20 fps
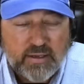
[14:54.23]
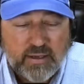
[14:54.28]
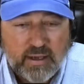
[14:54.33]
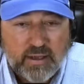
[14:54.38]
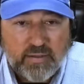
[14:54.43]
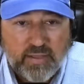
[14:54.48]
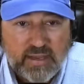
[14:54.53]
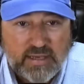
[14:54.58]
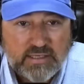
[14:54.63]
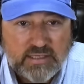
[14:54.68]

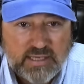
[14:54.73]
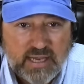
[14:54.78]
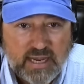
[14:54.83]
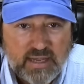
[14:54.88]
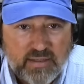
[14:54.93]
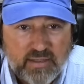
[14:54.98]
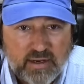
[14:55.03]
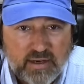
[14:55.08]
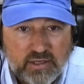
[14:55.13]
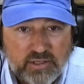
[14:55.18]
Uh, they say
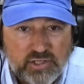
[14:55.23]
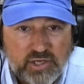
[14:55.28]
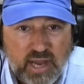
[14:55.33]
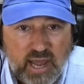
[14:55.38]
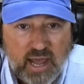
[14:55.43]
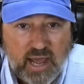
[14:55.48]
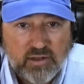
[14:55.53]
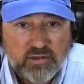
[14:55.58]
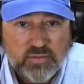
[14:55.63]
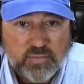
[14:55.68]
that a
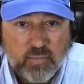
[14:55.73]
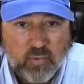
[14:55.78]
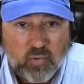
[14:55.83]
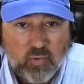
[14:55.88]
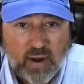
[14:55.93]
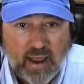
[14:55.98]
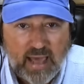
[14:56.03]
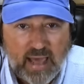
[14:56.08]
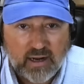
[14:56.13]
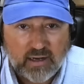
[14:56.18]
child's
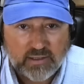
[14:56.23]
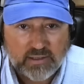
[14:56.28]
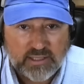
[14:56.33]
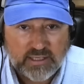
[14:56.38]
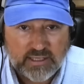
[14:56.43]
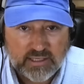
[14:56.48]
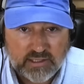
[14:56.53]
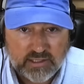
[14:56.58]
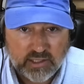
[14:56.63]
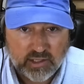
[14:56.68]

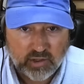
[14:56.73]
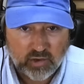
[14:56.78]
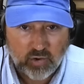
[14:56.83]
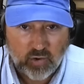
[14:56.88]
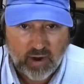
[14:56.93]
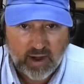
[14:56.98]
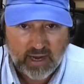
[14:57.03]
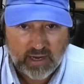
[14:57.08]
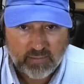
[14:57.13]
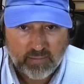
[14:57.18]
morality is
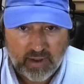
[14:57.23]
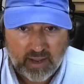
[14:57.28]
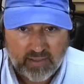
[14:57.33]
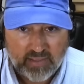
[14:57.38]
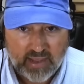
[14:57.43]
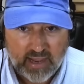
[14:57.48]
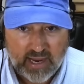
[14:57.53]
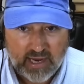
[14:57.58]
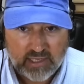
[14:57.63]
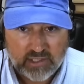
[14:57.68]
ingrained by
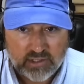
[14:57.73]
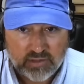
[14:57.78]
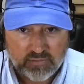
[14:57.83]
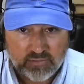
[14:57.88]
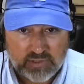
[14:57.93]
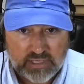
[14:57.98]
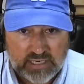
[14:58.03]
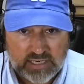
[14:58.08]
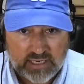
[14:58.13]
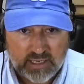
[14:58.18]
the age of
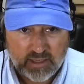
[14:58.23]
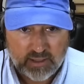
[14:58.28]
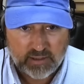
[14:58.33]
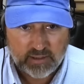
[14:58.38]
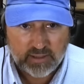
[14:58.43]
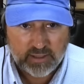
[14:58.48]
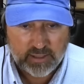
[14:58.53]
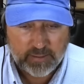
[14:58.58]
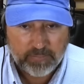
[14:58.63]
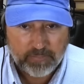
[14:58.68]
10.
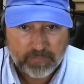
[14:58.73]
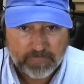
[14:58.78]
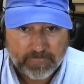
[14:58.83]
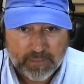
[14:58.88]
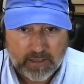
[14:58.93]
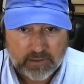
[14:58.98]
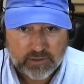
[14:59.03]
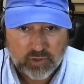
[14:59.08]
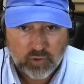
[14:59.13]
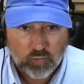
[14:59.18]

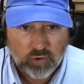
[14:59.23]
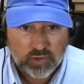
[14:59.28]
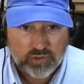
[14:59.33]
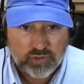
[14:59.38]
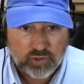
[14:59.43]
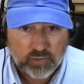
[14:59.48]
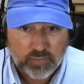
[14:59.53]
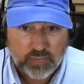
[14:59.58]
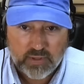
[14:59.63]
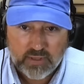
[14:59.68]
So
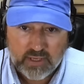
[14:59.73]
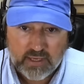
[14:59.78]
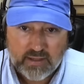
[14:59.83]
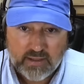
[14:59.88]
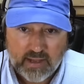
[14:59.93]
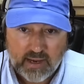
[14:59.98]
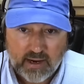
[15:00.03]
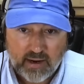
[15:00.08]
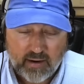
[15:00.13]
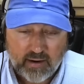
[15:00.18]
what you put in
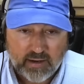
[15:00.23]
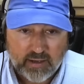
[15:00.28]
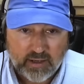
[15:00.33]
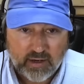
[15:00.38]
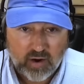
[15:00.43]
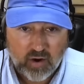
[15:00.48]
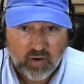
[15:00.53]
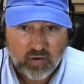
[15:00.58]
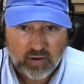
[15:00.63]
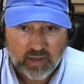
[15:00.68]
there at
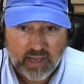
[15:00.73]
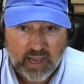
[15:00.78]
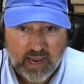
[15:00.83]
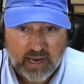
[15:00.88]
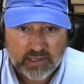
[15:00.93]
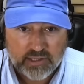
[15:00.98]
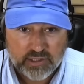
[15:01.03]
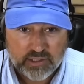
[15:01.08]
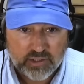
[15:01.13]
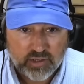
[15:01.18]
an early
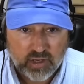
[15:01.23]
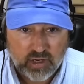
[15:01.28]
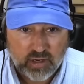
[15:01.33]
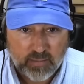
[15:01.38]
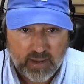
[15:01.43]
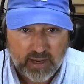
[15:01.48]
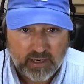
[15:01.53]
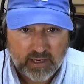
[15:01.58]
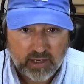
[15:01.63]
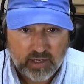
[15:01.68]
age is going to
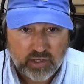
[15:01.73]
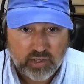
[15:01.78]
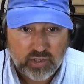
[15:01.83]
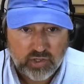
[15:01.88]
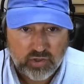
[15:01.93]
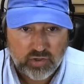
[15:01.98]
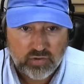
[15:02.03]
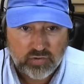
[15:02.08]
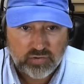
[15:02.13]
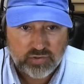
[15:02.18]
make a
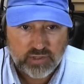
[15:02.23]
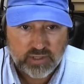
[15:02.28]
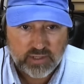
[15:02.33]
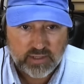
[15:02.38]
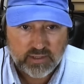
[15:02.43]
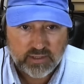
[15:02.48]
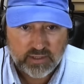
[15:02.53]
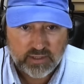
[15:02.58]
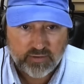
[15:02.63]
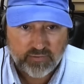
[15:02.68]
huge
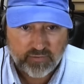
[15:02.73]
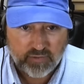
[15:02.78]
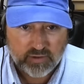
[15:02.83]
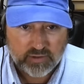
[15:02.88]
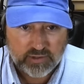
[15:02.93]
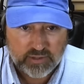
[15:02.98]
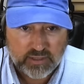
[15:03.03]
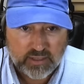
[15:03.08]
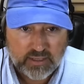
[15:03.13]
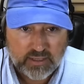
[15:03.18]

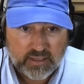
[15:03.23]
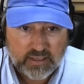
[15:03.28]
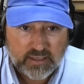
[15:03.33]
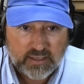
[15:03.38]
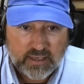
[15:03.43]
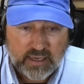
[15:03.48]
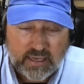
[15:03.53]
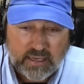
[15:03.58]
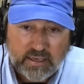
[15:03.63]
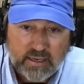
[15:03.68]
difference.
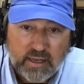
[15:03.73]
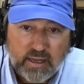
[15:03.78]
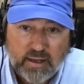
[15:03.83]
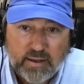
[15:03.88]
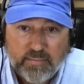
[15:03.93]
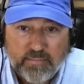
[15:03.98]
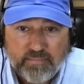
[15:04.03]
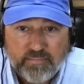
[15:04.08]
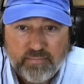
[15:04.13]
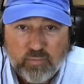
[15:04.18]
And
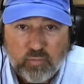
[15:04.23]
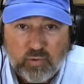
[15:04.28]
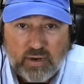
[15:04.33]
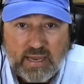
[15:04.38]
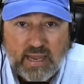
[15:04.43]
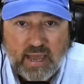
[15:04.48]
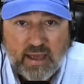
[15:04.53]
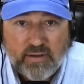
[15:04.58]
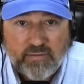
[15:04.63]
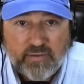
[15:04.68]
um, we
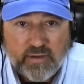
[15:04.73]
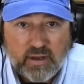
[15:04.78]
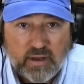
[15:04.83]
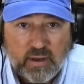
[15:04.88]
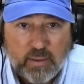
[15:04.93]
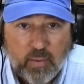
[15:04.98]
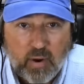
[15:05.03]
have a, a,